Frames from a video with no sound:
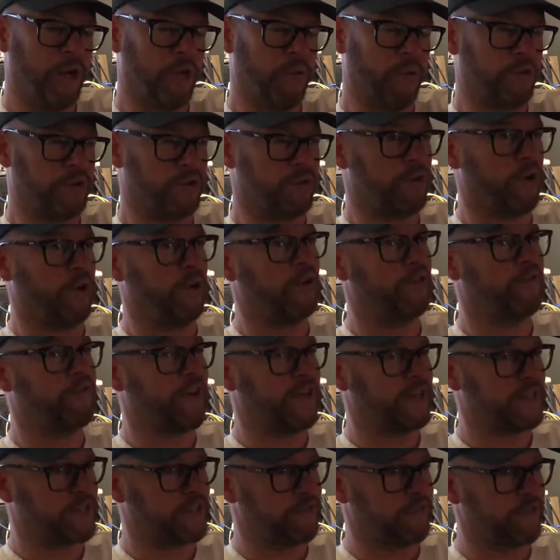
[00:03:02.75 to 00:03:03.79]
We'd done all the
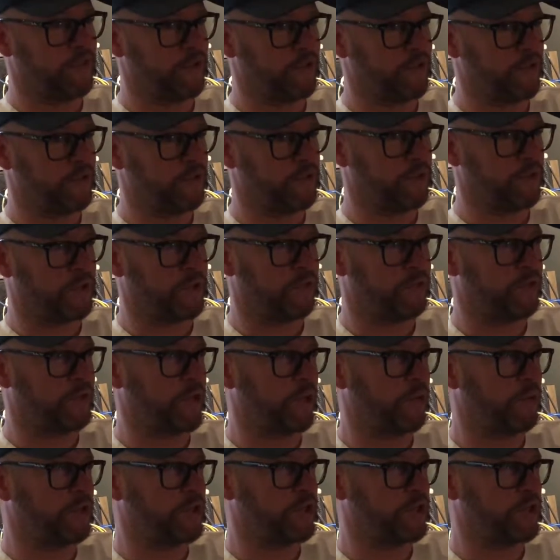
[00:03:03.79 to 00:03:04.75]
festivals, we'd done 2